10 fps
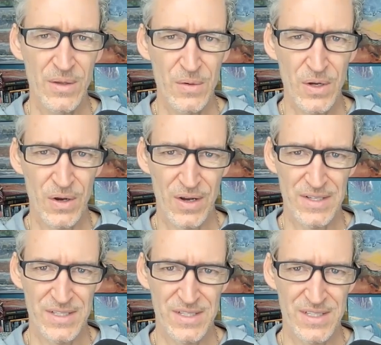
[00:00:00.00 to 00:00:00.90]
low
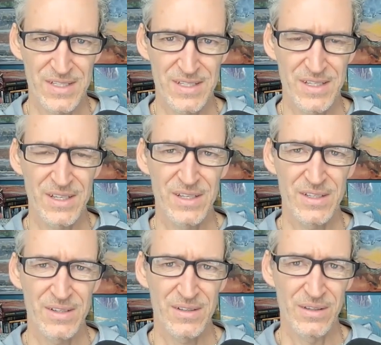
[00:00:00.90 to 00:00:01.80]
costs,
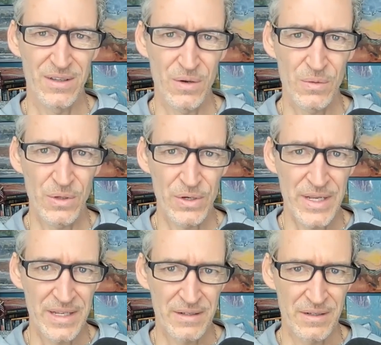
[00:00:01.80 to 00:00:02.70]
low
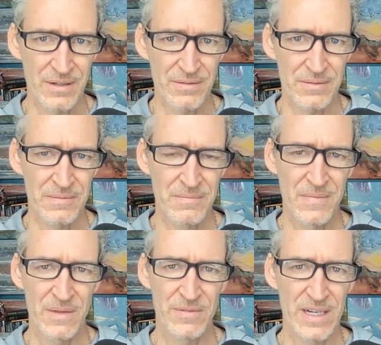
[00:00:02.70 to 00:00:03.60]
learning curve,
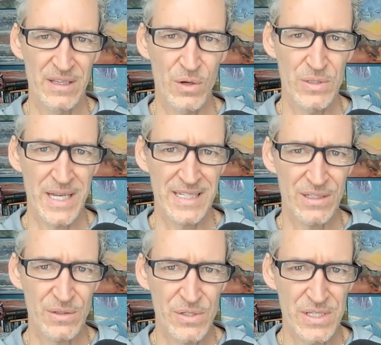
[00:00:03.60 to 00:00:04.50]
very low
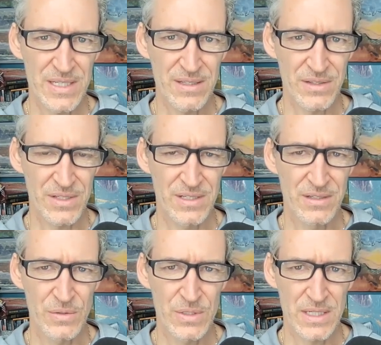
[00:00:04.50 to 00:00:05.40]
technical skills,
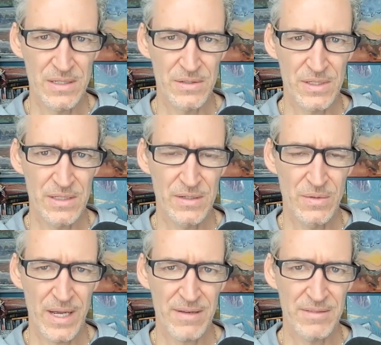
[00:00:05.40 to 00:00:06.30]
new skills that you
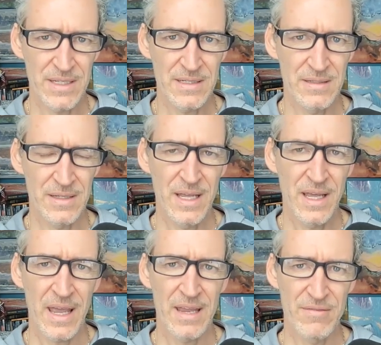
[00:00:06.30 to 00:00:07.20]
don't have needed,
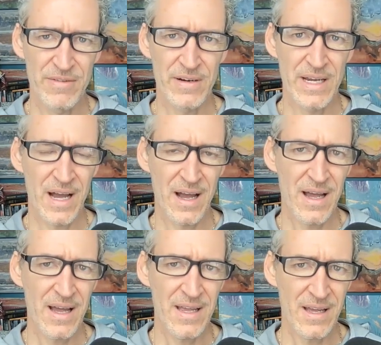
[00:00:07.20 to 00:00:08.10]
and very
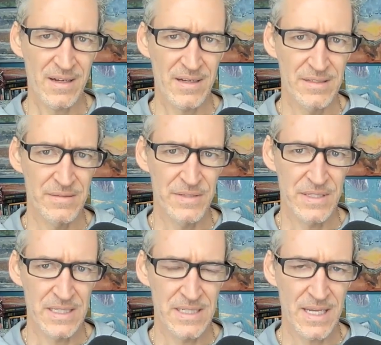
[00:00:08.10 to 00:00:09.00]
high odds of
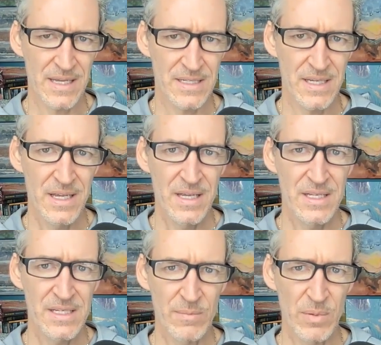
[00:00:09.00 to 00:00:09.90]
success
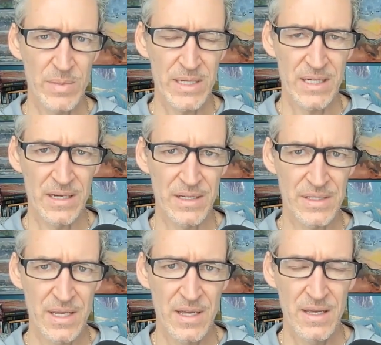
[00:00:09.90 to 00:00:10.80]
simply
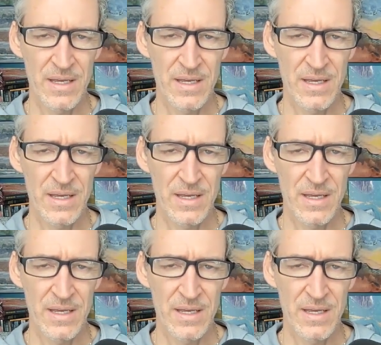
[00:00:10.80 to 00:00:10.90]
because